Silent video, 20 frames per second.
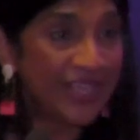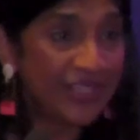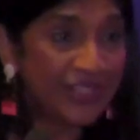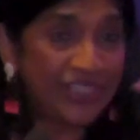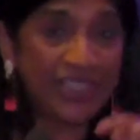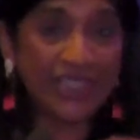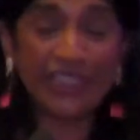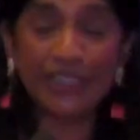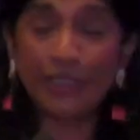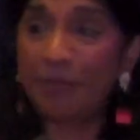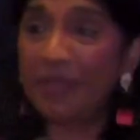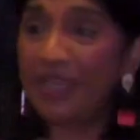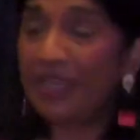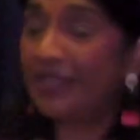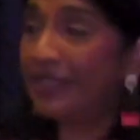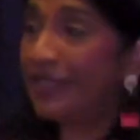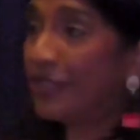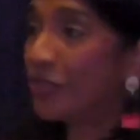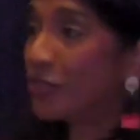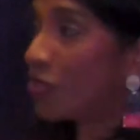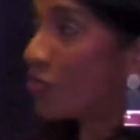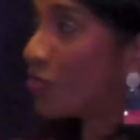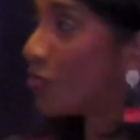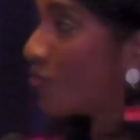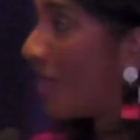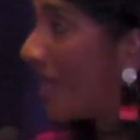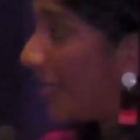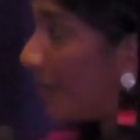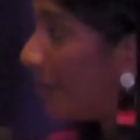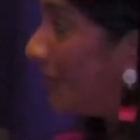She's been an
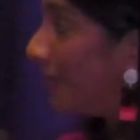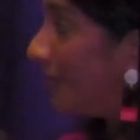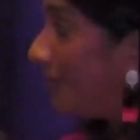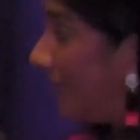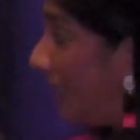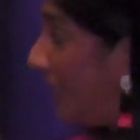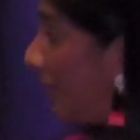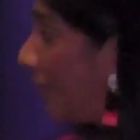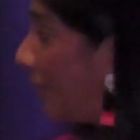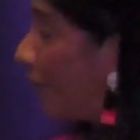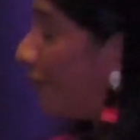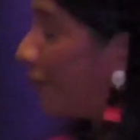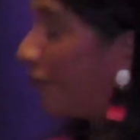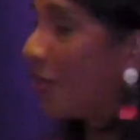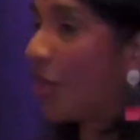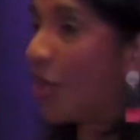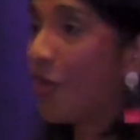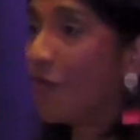incredible leader for